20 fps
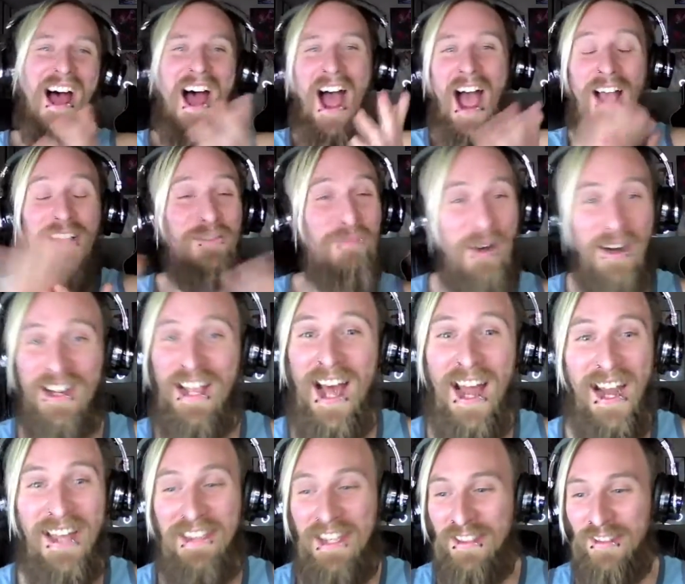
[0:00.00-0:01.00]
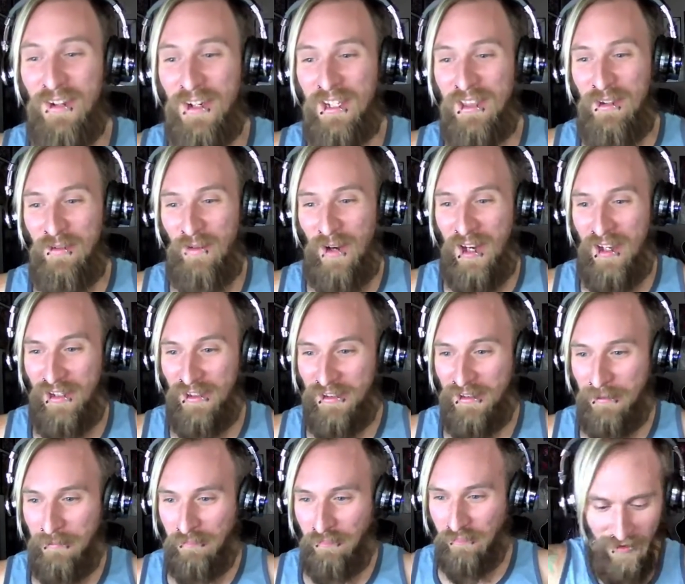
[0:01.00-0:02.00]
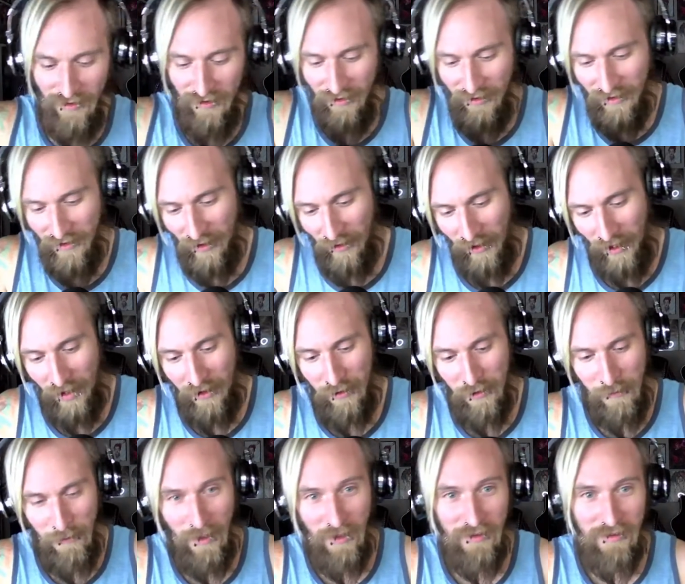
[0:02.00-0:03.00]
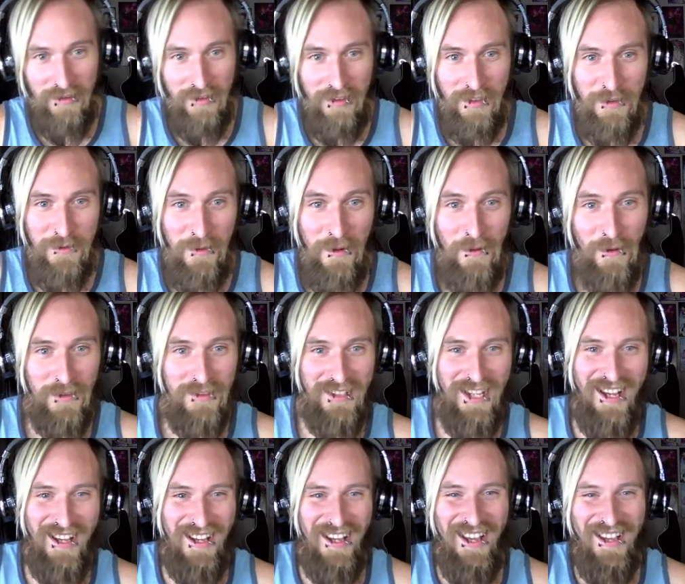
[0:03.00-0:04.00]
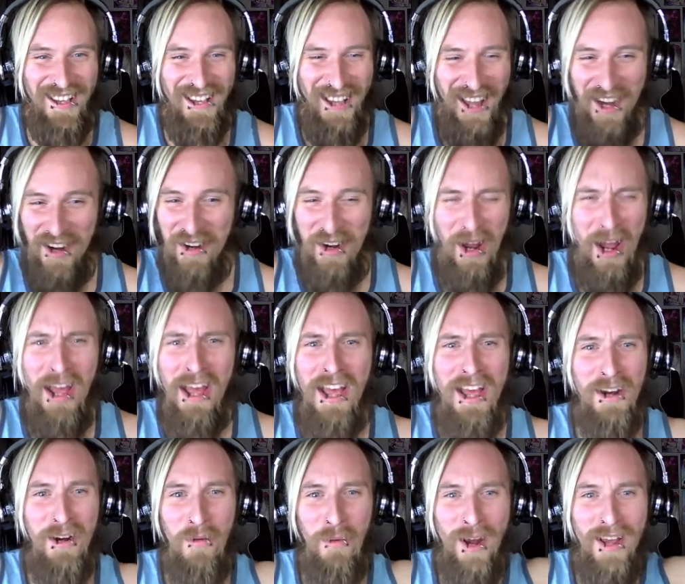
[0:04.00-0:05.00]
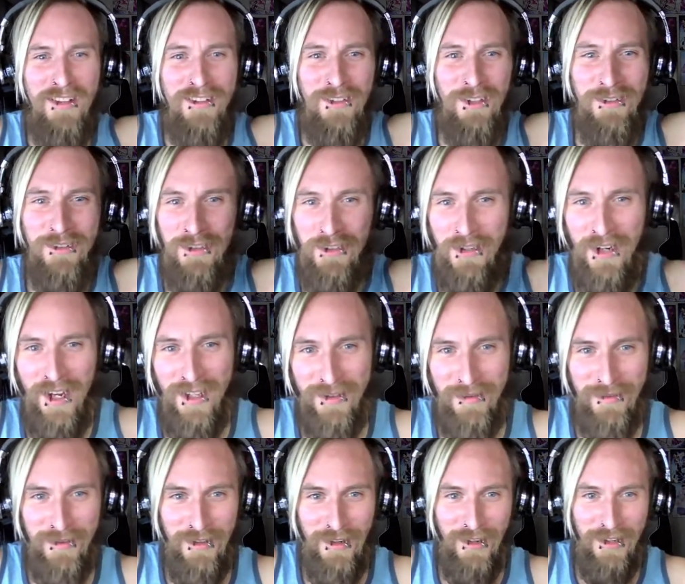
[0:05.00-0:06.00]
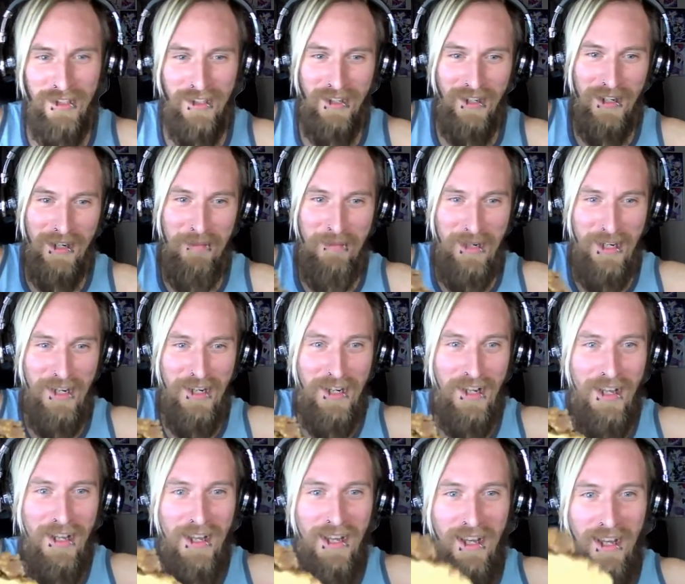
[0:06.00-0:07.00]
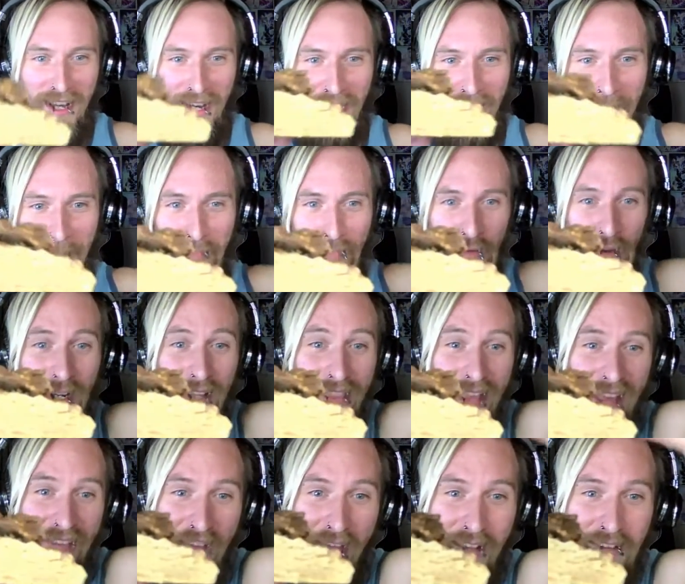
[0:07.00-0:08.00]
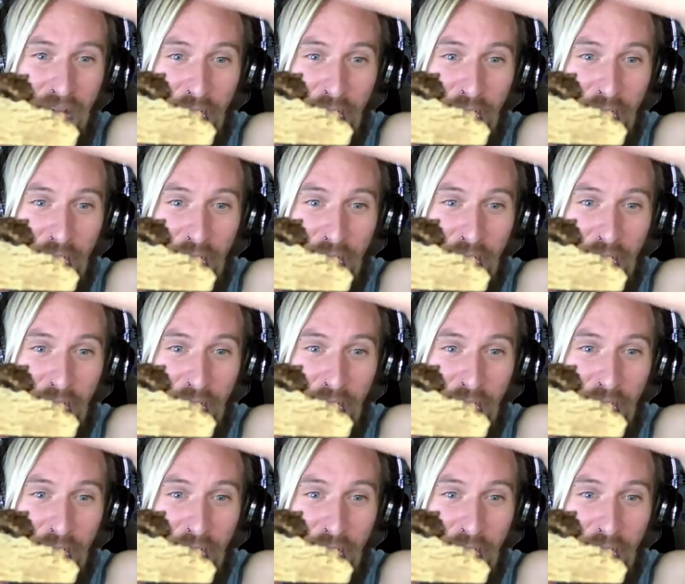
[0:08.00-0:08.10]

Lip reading: I swear to God, I didn't look at the ratings. Okay, you schmucks. Here's what it looks like. I don't know. I don't know why I insulted you guys. I'm sorry. I didn't mean it. Look at that. That's